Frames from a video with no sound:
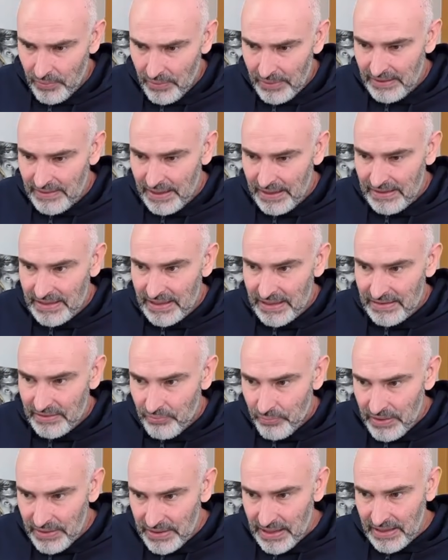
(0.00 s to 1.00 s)
In that
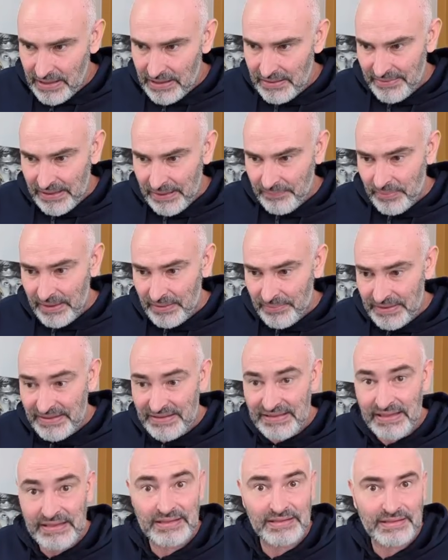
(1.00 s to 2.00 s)
case, we take, then play
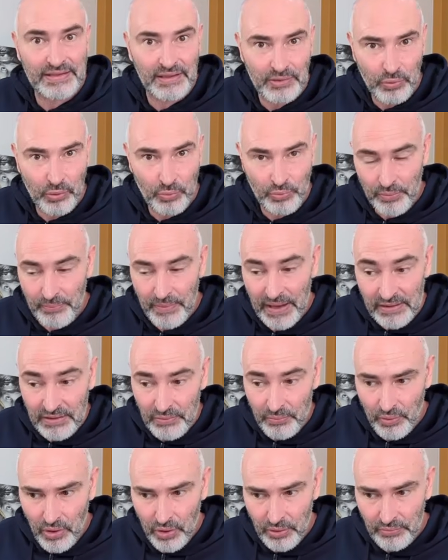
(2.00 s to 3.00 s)
b6, and we'll win back
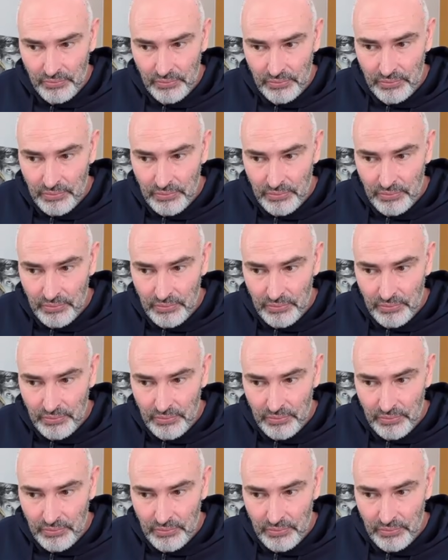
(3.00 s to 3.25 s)
the pawn.